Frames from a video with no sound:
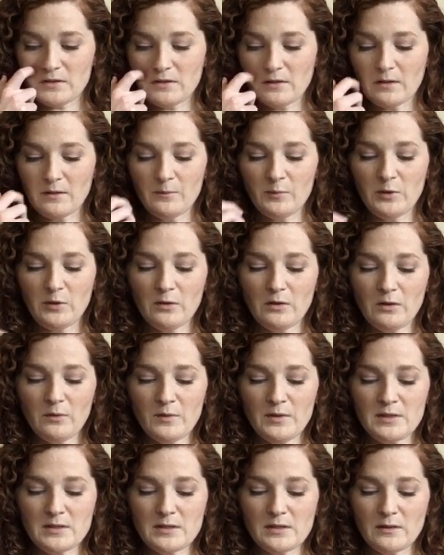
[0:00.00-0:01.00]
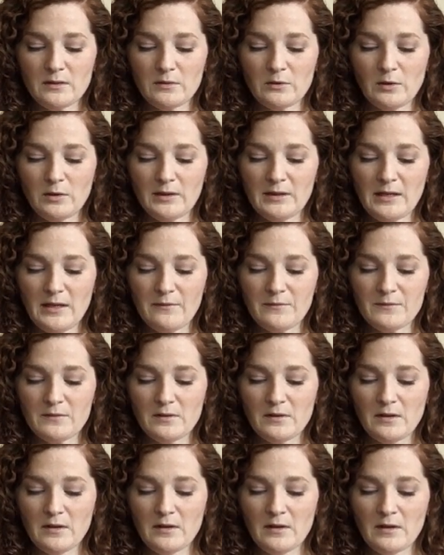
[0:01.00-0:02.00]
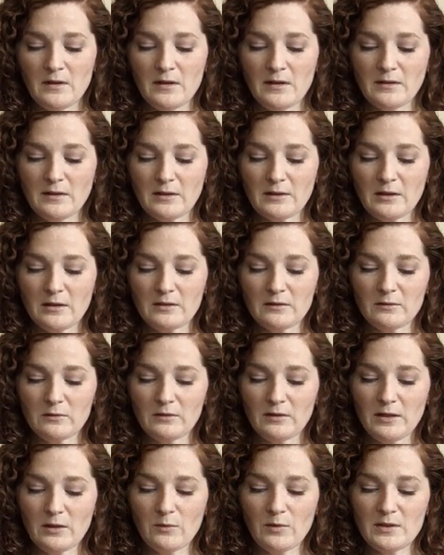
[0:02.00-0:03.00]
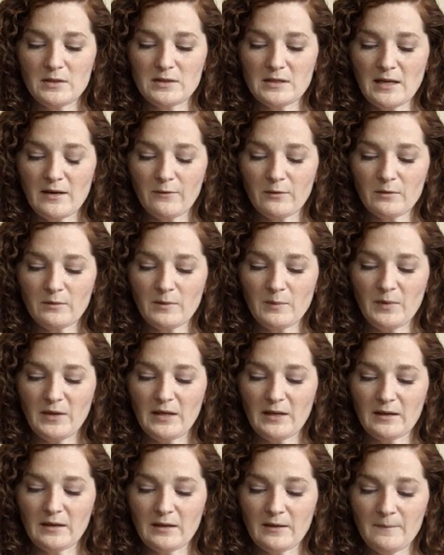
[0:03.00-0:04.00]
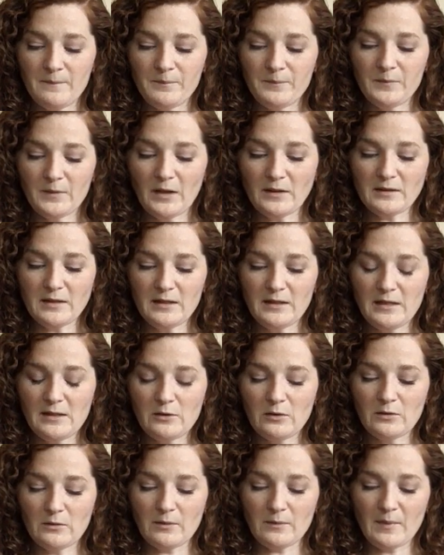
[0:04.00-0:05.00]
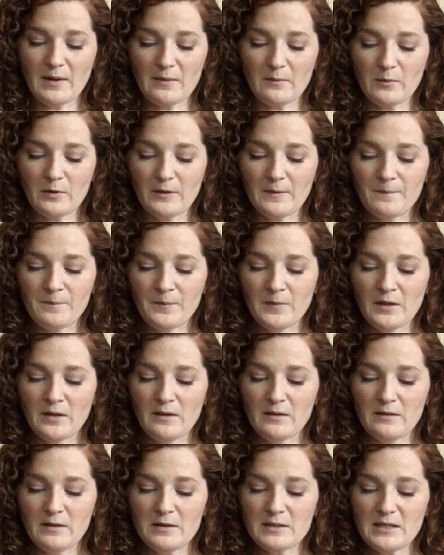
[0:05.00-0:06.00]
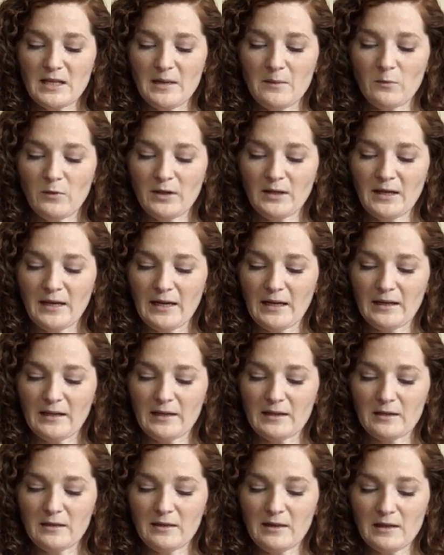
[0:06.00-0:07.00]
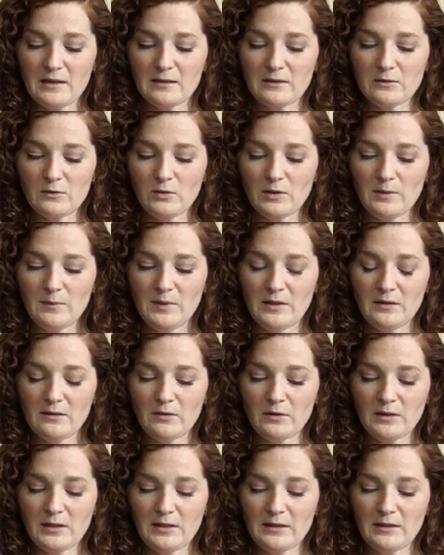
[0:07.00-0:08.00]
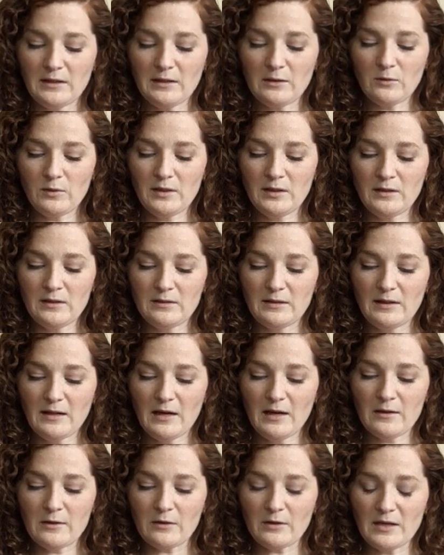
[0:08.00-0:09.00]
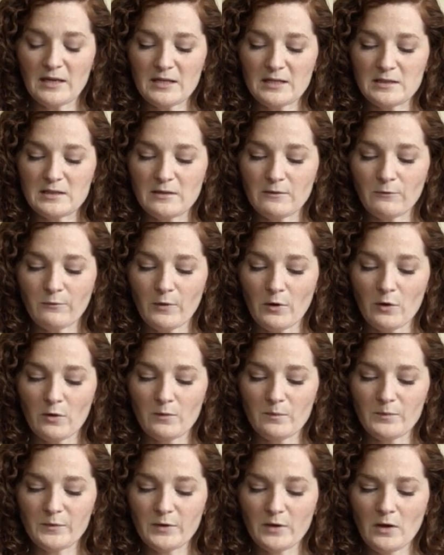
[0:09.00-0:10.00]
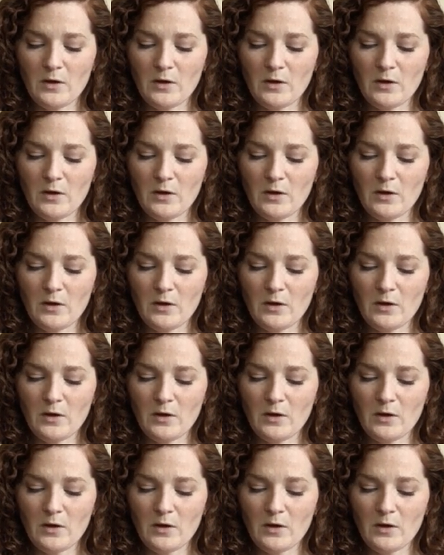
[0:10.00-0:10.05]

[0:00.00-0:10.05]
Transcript: The computer was good enough that the liquids never repeated, not that he could remember. This time one had a thick, creamy-looking liquid, the other hissed and foamed.